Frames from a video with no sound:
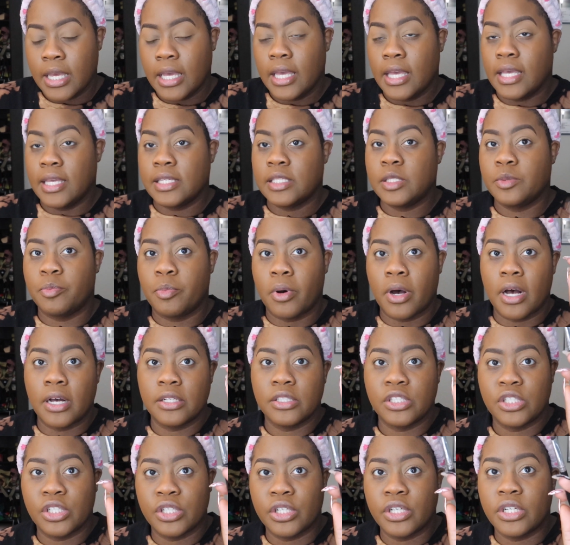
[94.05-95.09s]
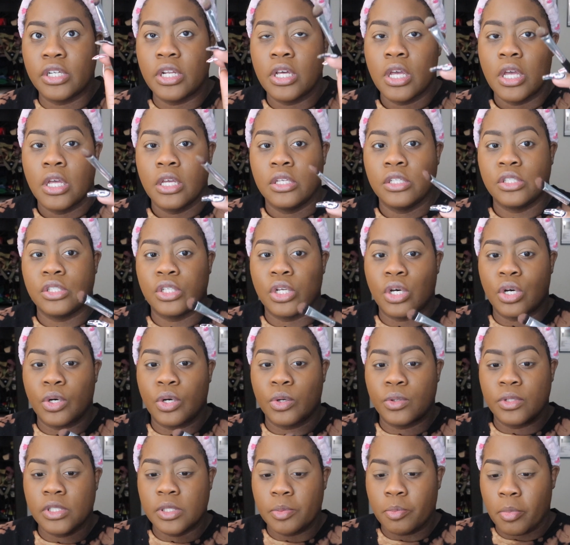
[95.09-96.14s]
is Sponsored. So
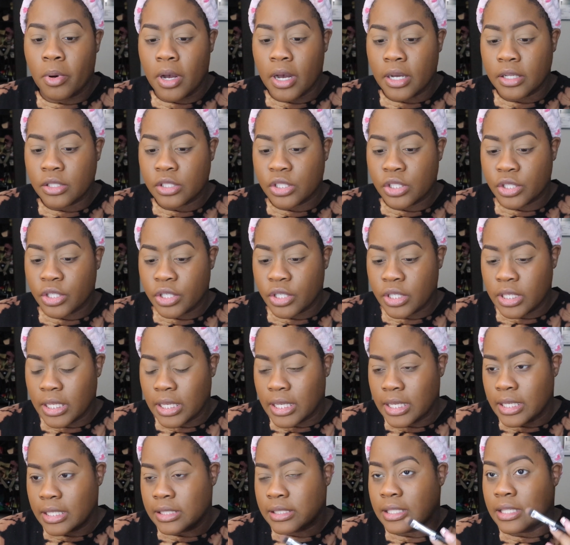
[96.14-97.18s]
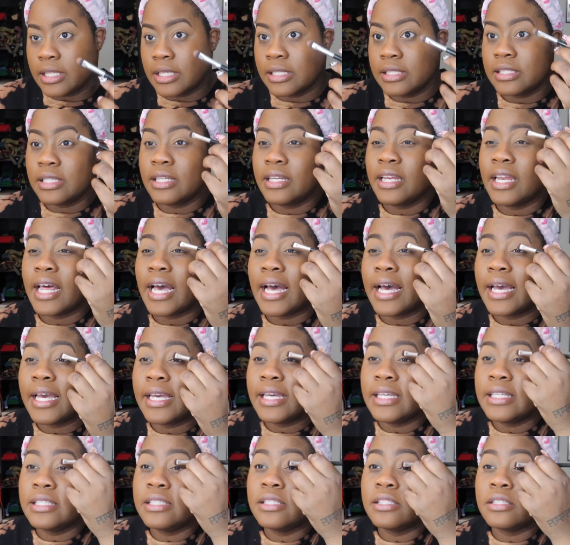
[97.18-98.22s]
Sponsored is this
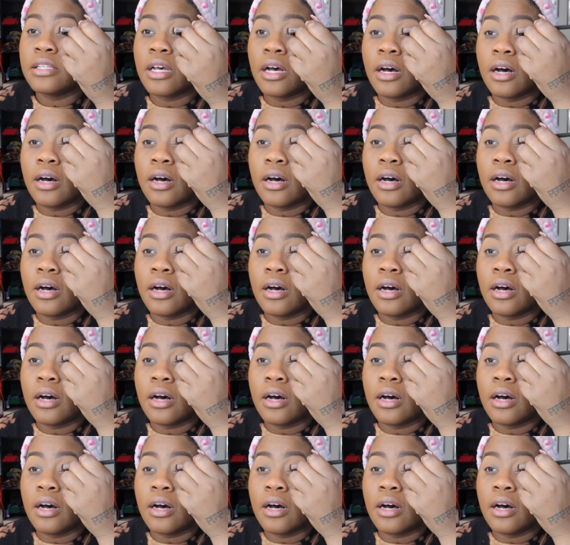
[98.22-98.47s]
nice